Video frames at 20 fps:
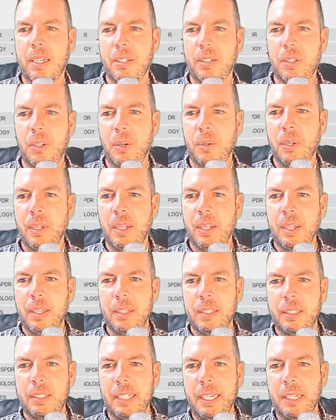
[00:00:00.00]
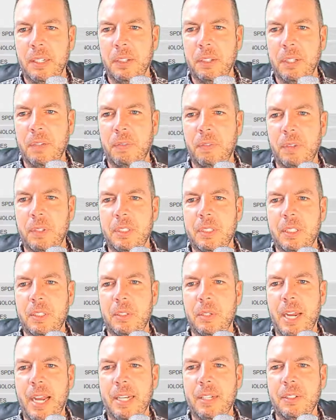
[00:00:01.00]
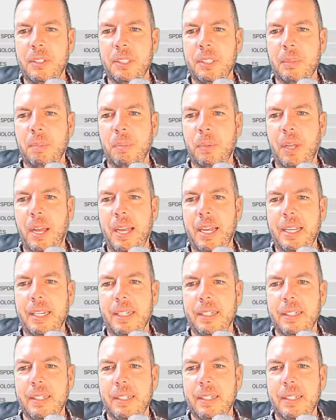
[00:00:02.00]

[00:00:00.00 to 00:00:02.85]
So let's take a look first at Tractor Supply